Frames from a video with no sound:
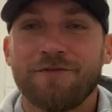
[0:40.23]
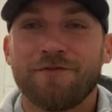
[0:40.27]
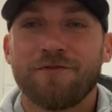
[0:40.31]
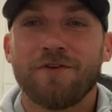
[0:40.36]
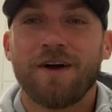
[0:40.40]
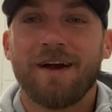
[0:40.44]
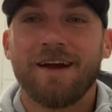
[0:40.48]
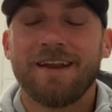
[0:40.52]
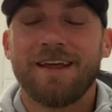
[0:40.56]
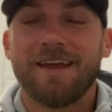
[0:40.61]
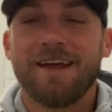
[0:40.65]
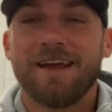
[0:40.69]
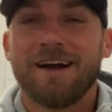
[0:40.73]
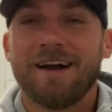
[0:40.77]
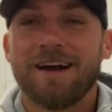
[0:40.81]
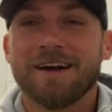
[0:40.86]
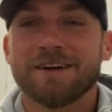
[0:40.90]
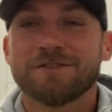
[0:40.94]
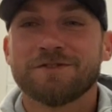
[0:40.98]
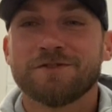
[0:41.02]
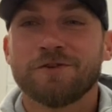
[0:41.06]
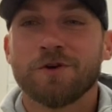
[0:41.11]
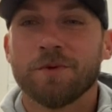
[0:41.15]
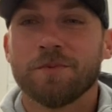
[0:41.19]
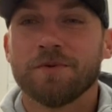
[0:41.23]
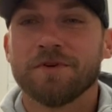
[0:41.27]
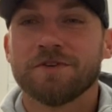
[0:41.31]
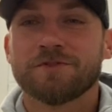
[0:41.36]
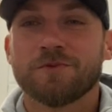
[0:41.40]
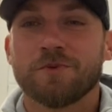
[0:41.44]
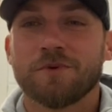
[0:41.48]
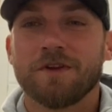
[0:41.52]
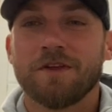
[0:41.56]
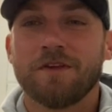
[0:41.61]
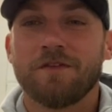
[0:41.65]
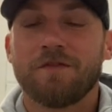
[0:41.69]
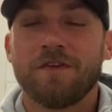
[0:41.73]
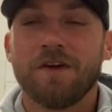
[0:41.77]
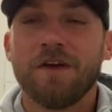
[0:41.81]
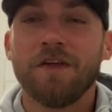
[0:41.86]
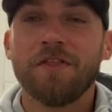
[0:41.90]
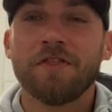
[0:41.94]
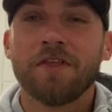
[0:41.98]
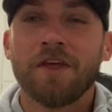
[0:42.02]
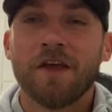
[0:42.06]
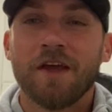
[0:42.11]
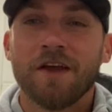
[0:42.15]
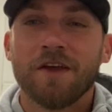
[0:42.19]
Friday, October
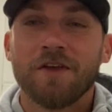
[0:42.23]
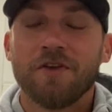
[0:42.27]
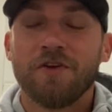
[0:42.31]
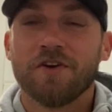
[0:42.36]
25th.